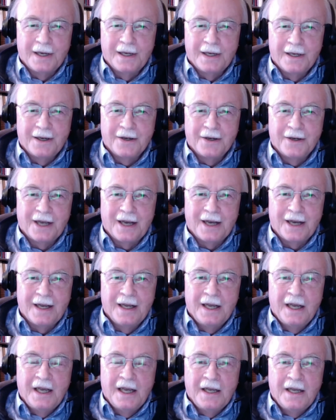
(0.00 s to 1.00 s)
Thank okay, you.
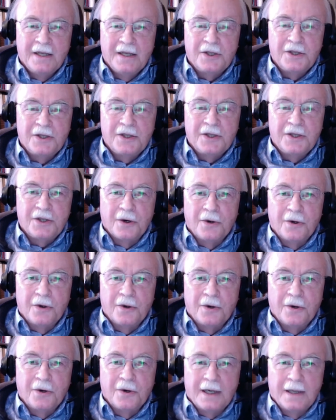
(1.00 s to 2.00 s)
Thank you. So,
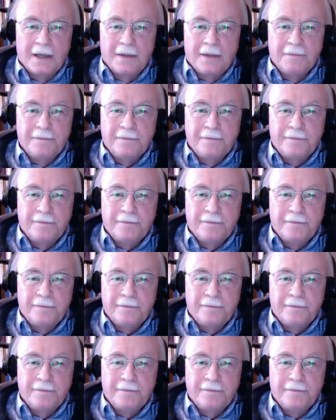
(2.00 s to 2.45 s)
um,